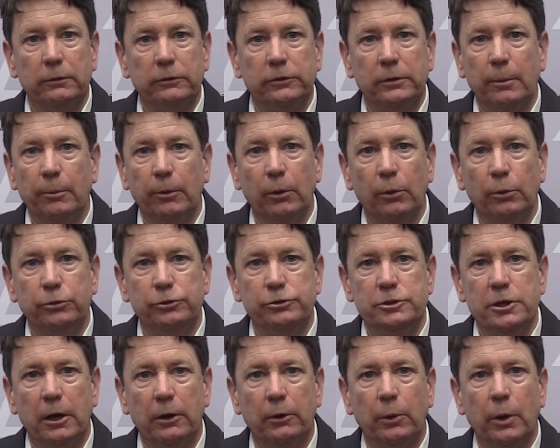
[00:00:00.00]
some of those
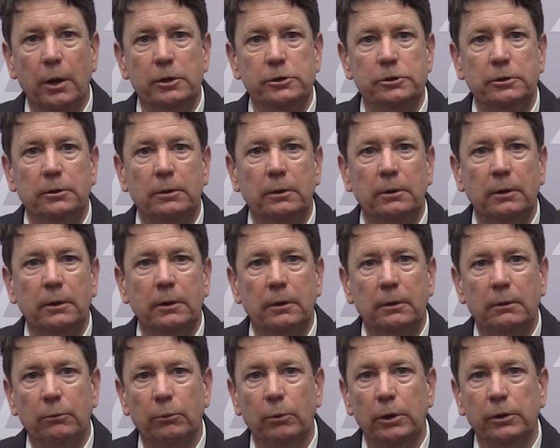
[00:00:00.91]
generation
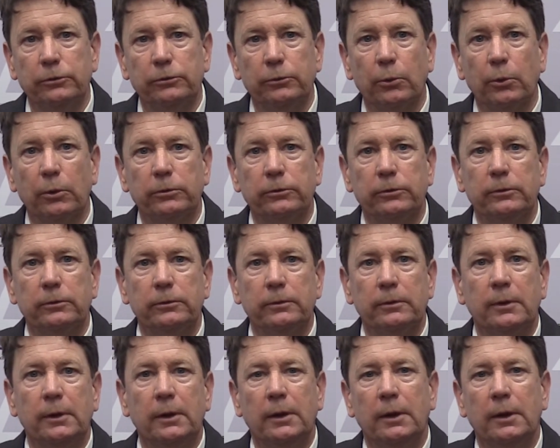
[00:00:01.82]
resources.